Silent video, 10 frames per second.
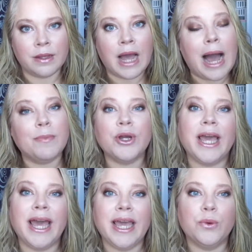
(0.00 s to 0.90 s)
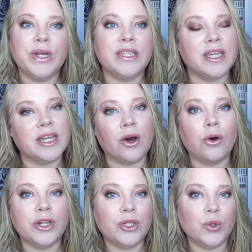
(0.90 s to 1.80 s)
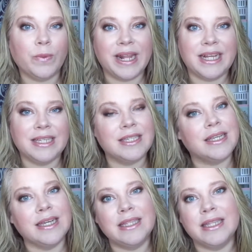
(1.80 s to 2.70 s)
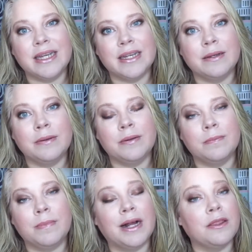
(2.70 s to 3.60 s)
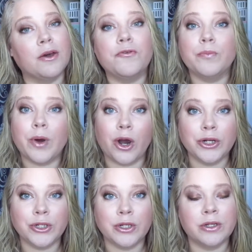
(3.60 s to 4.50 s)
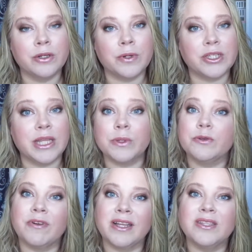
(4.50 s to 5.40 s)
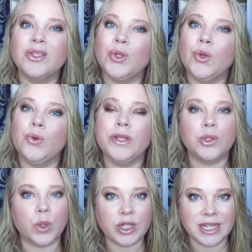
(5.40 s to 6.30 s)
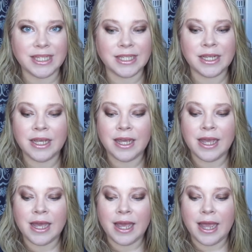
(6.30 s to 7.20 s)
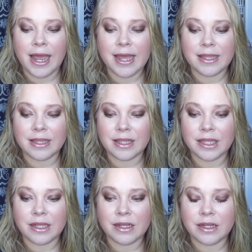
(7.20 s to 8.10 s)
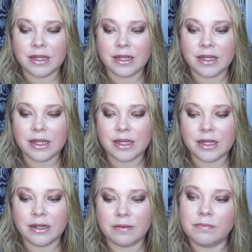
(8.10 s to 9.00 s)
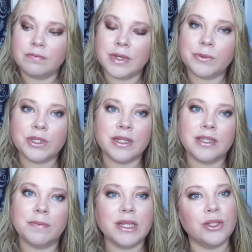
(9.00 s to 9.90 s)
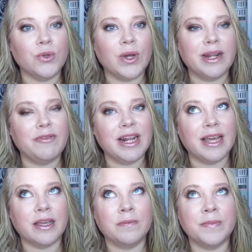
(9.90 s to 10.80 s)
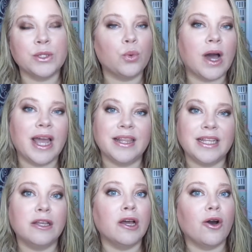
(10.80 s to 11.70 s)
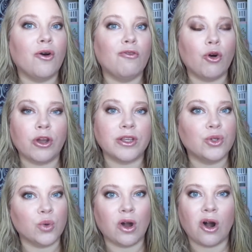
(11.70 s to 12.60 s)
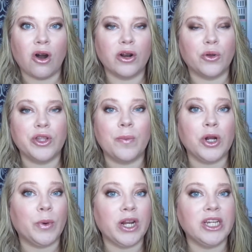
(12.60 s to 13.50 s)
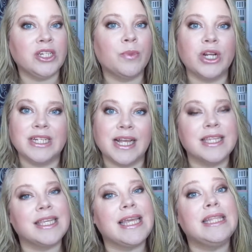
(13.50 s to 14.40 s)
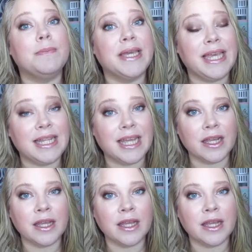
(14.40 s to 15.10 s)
I'm okay with the only 2 manis in the month of March because it was fun to do the swatches and it was something new, and I feel like that's why I did focus so hard on the polishes in the beginning,